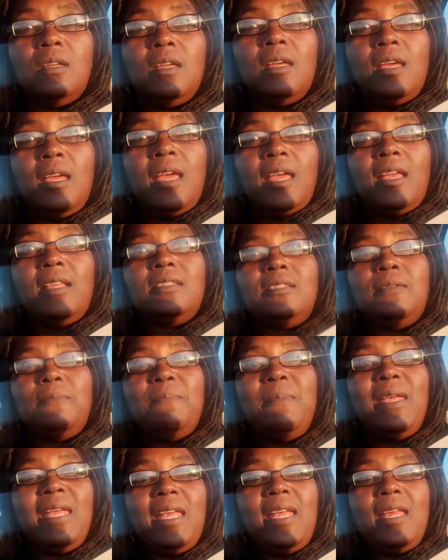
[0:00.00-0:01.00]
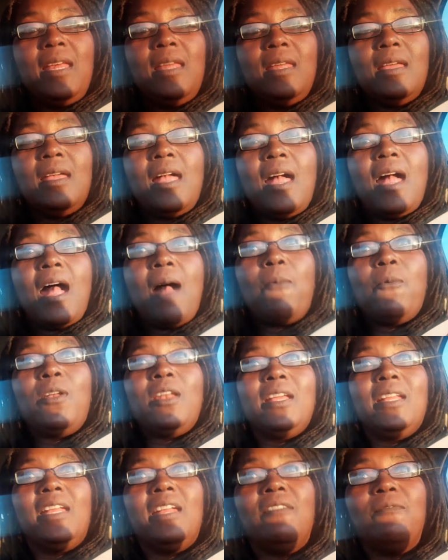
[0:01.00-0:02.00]
And to me, I want
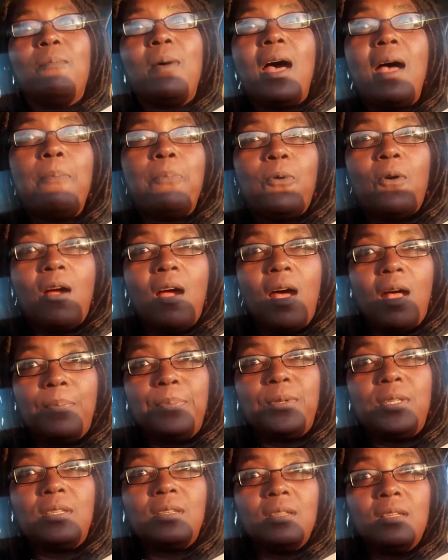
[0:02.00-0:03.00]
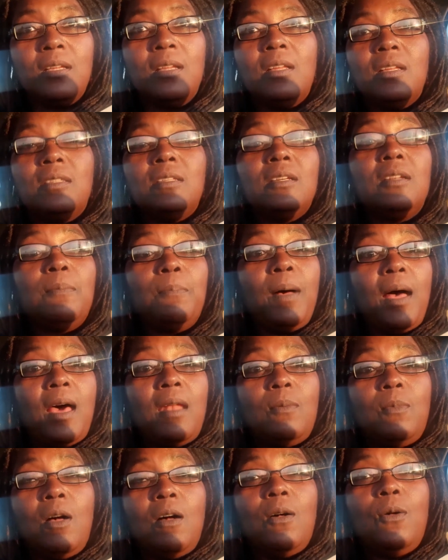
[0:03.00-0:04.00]
to give my props to the
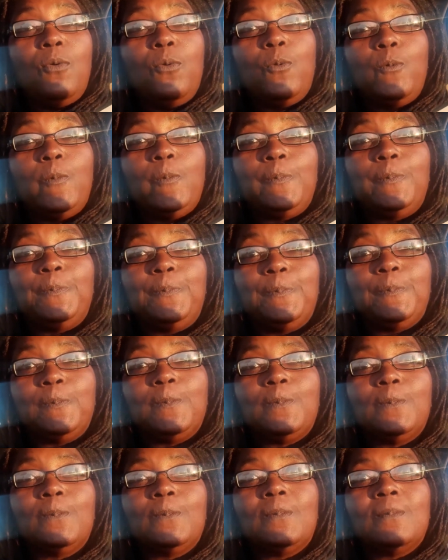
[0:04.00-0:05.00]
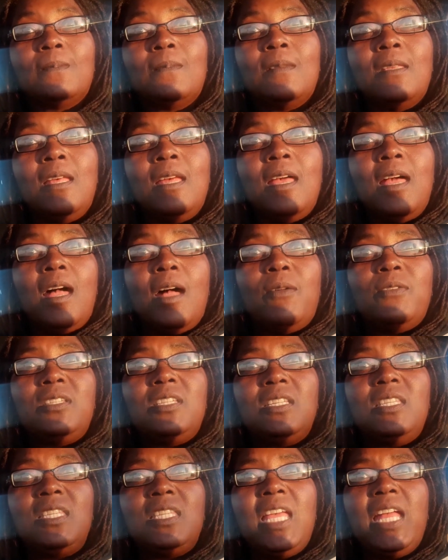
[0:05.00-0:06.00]
bottom hoe. I was
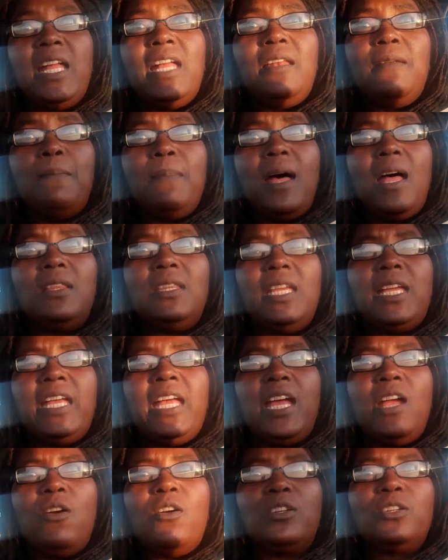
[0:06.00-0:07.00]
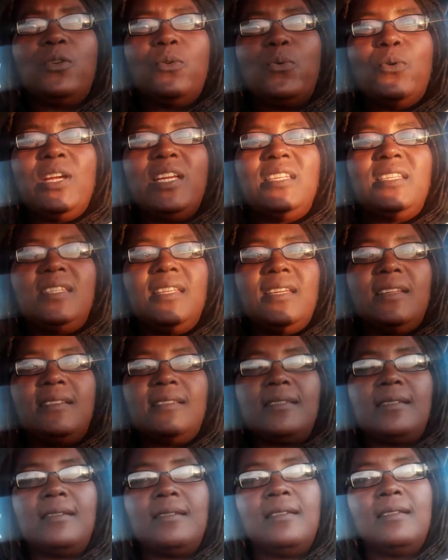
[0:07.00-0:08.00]
just thinking about the
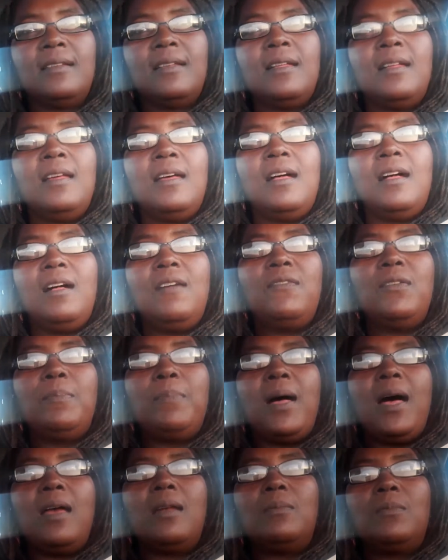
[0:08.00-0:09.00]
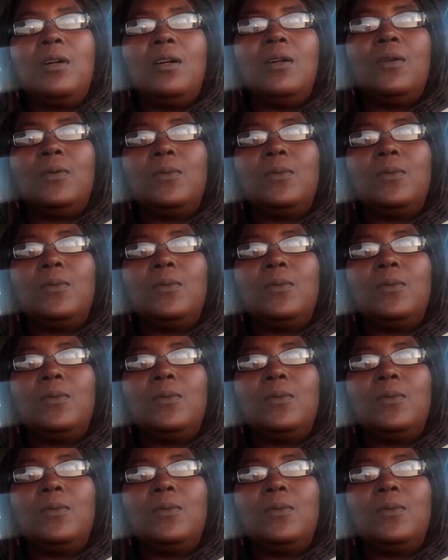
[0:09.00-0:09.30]
characteristics of a bottom hoe.